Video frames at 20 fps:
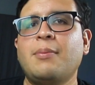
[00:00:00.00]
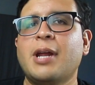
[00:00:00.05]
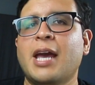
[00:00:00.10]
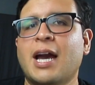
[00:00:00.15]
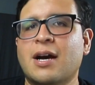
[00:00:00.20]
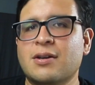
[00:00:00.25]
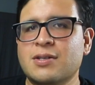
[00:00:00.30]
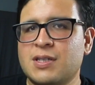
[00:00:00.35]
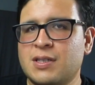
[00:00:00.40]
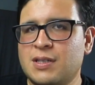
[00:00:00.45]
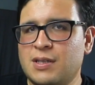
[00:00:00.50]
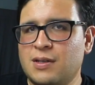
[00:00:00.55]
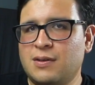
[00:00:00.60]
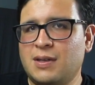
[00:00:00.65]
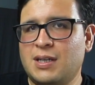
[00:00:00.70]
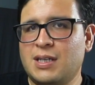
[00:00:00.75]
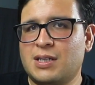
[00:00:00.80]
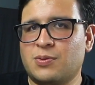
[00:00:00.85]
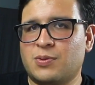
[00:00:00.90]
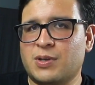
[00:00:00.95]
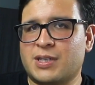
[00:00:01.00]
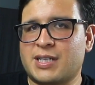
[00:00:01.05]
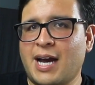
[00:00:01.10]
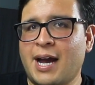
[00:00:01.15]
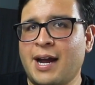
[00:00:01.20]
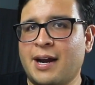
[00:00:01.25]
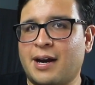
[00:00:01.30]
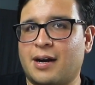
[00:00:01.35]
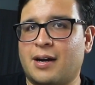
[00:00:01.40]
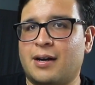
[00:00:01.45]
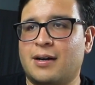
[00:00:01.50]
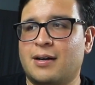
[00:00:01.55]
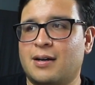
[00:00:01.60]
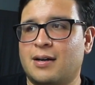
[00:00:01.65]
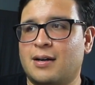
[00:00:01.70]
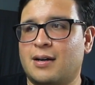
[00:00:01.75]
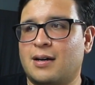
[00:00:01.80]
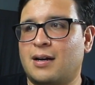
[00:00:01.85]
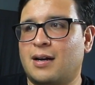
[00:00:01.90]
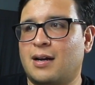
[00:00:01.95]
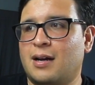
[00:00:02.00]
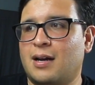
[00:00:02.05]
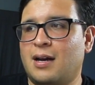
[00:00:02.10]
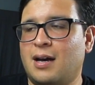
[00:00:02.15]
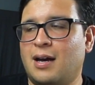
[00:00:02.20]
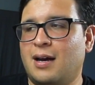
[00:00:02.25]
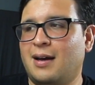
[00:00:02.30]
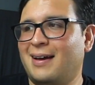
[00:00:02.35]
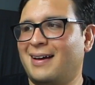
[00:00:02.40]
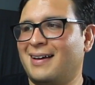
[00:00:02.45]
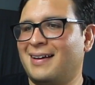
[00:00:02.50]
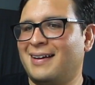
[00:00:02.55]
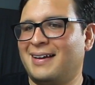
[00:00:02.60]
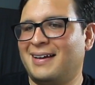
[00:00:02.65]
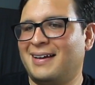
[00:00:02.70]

many houses do you need to retire? Uh,